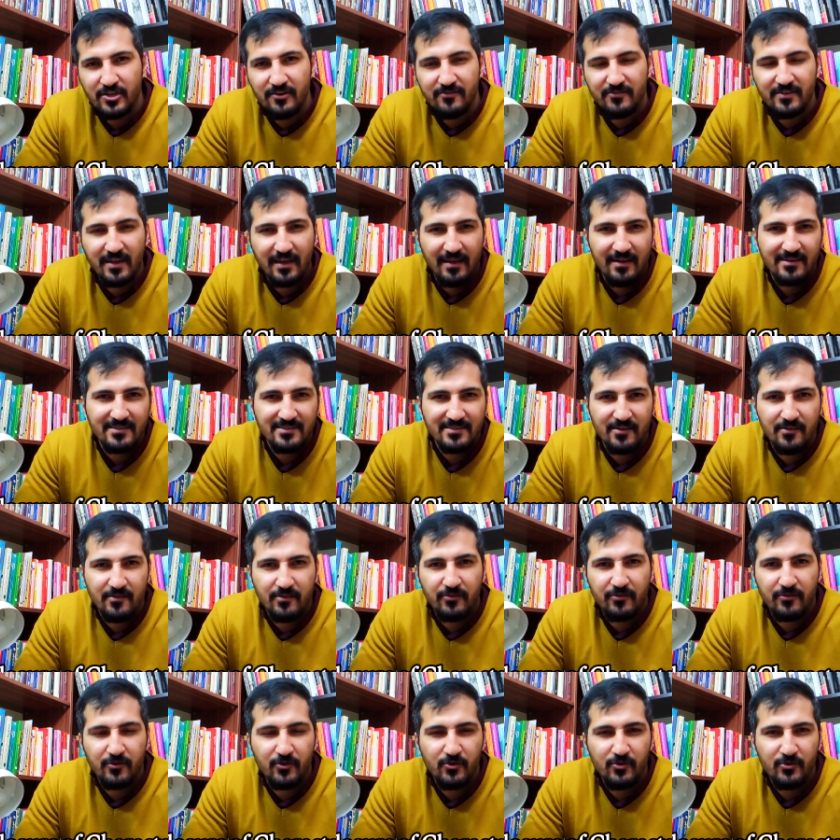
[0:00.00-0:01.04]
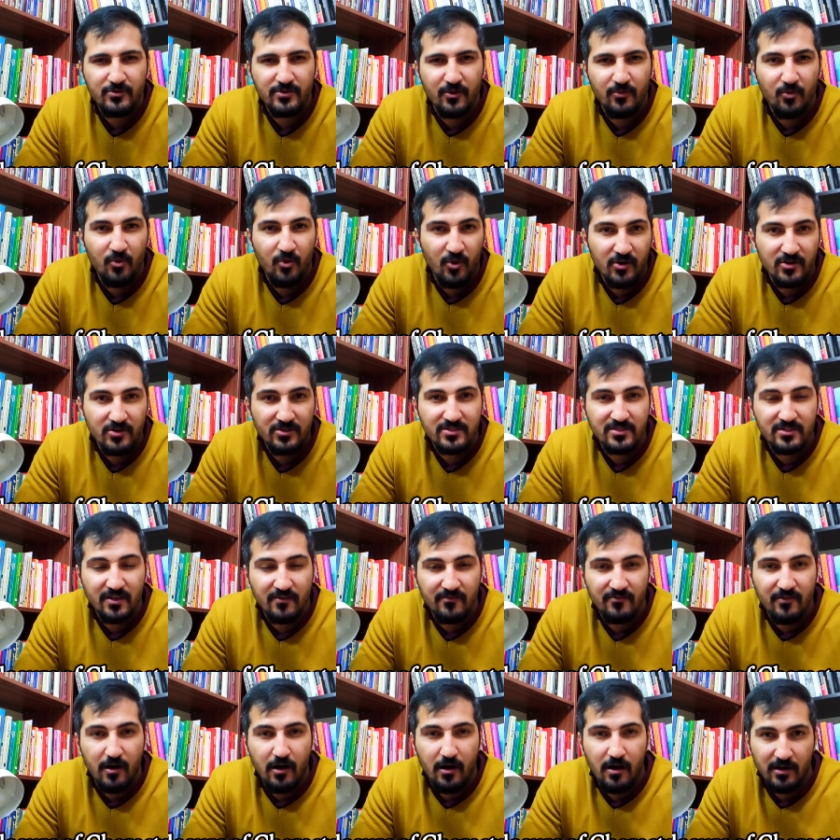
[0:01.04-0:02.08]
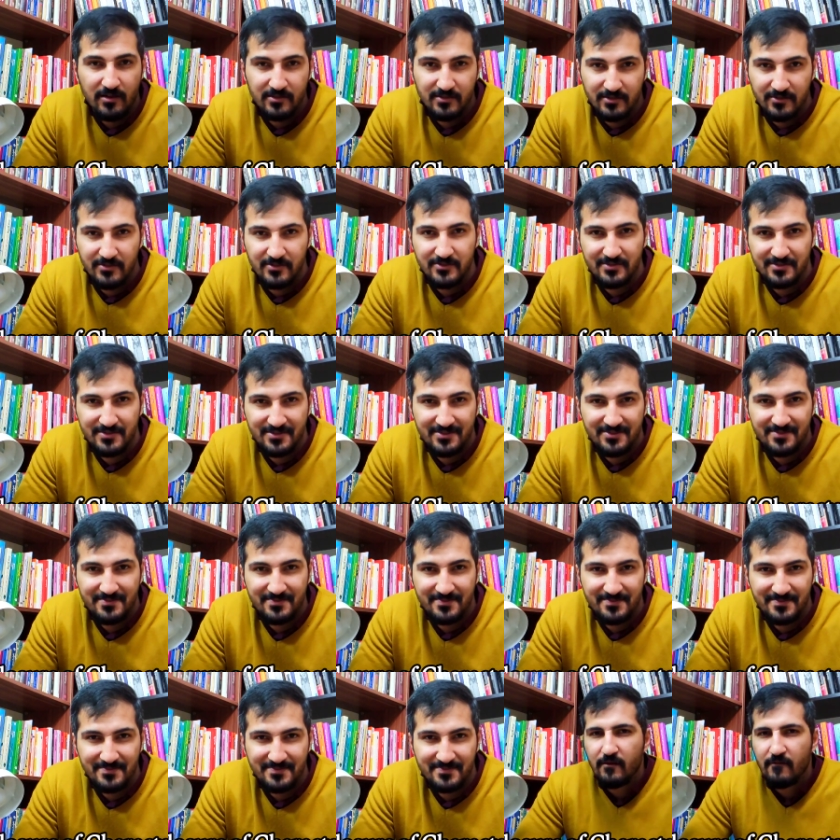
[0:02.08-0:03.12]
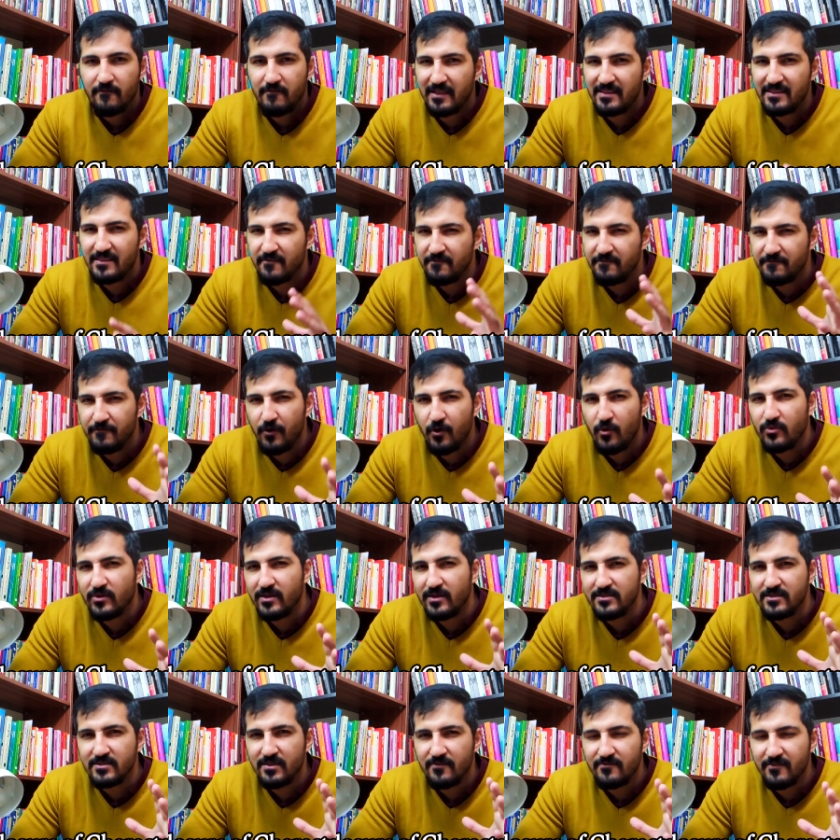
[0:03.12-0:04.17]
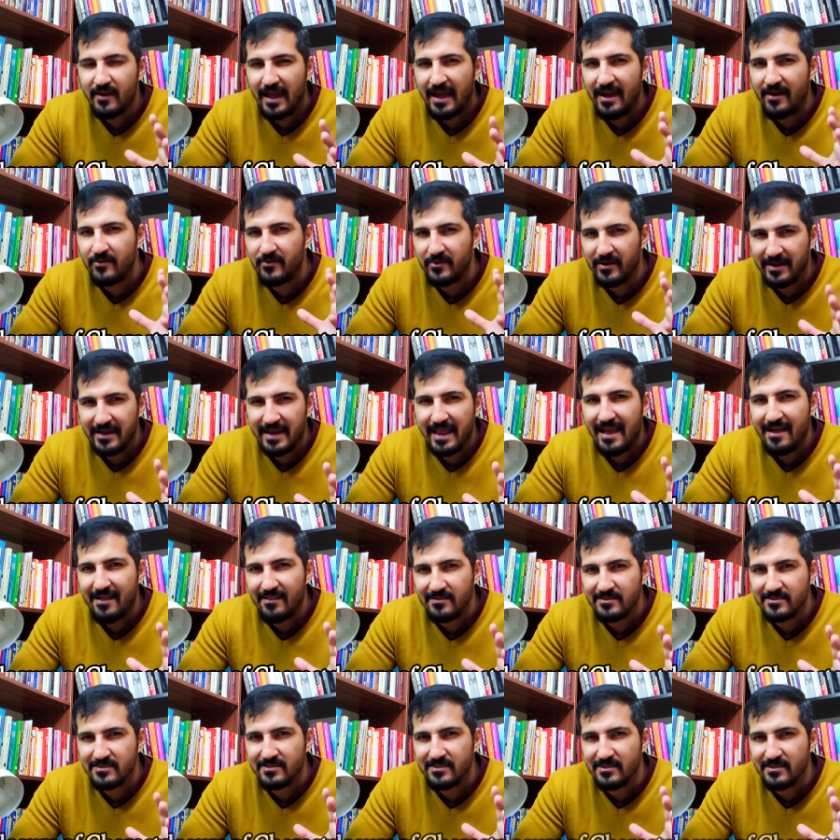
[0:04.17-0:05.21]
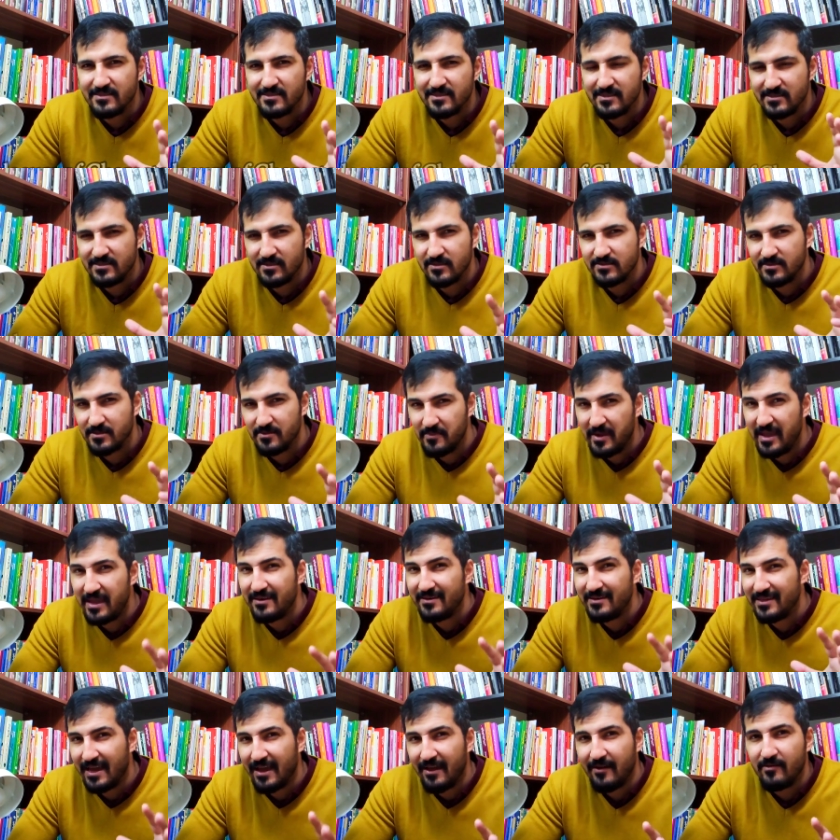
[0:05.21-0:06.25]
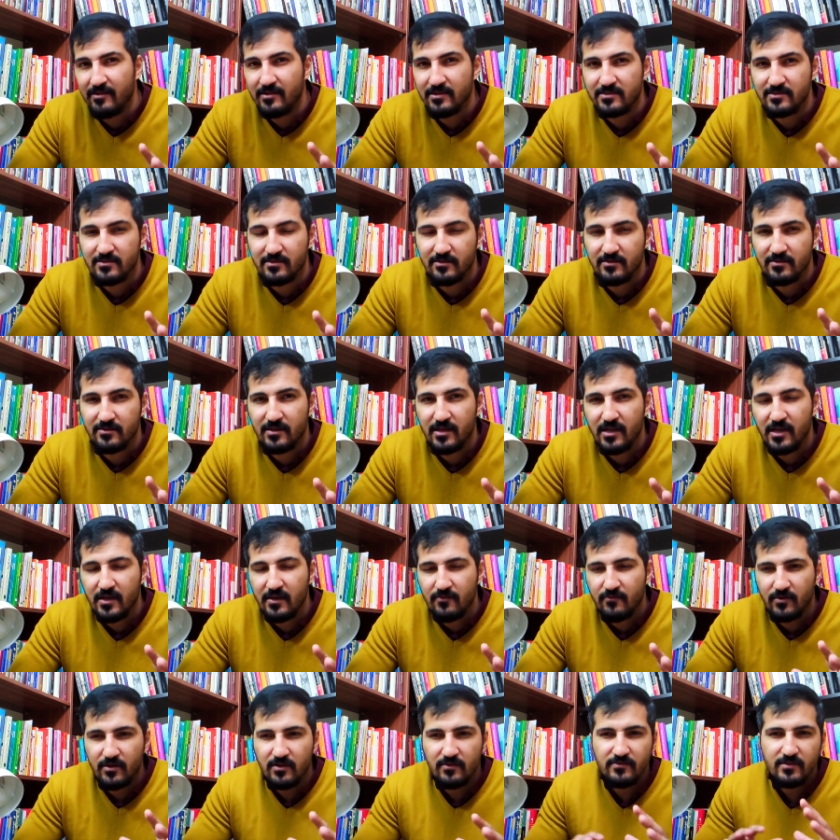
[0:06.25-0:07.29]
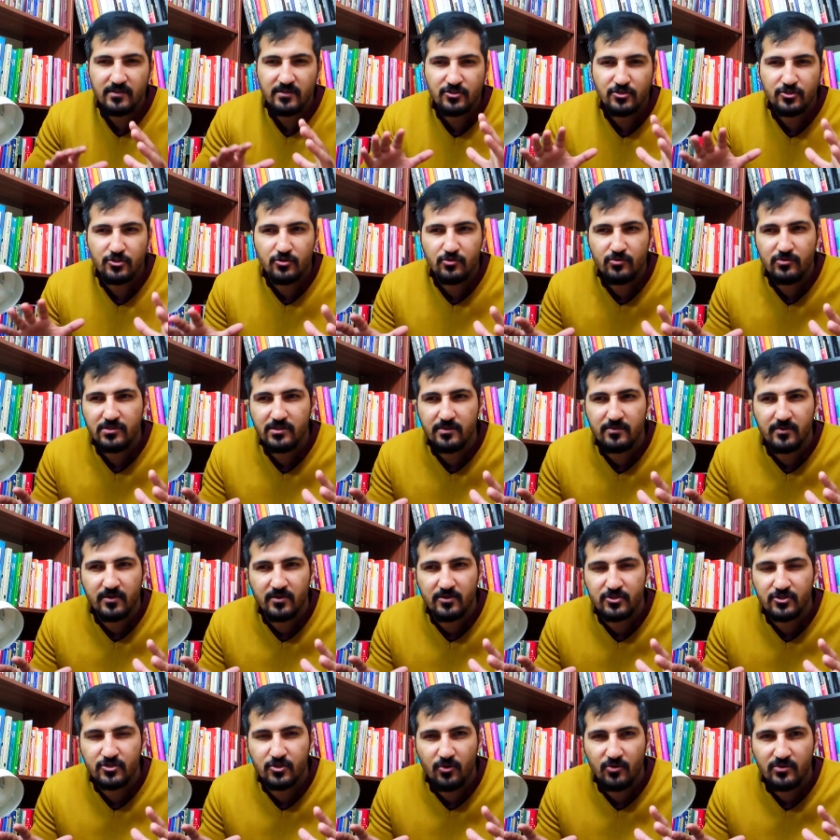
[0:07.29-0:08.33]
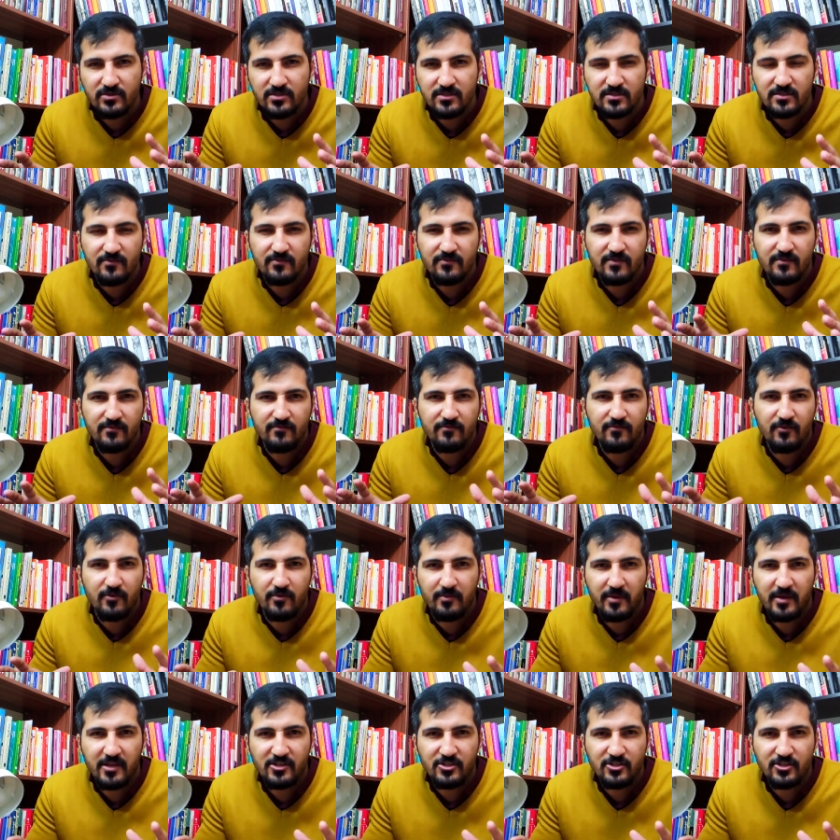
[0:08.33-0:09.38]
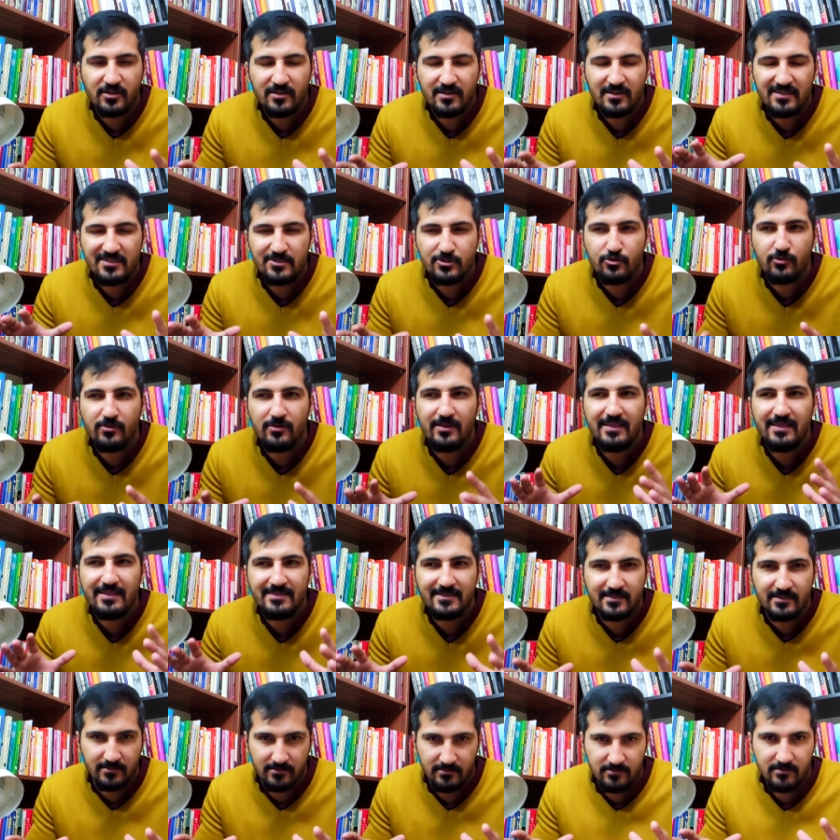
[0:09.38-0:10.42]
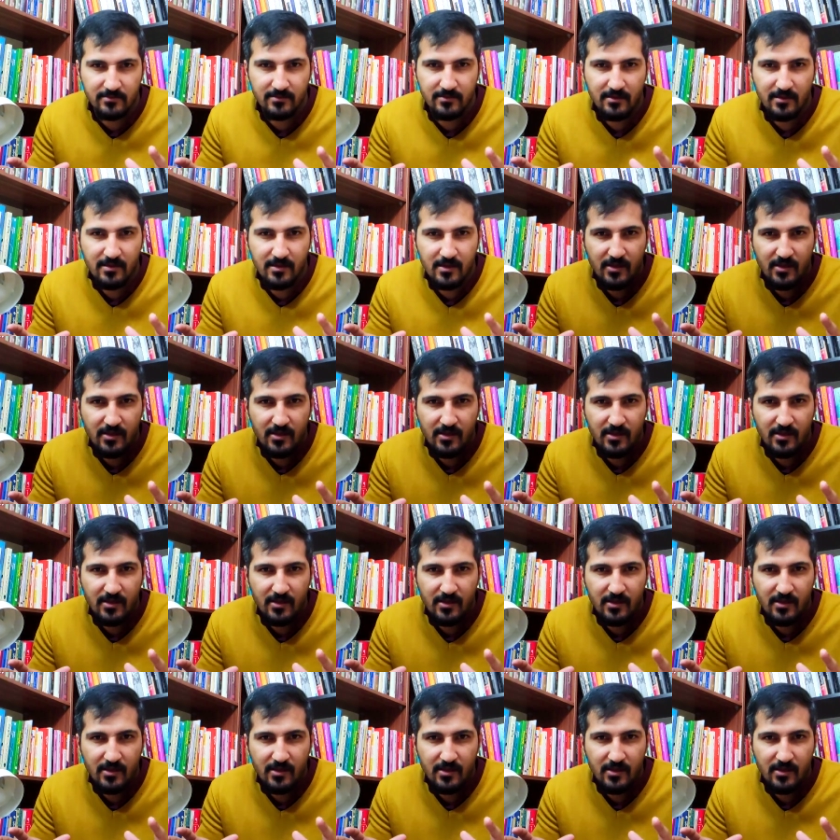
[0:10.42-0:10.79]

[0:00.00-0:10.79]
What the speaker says: of character through the words of others. When the focus of our analysis is on the main character, one of the suitable sources of information is to listen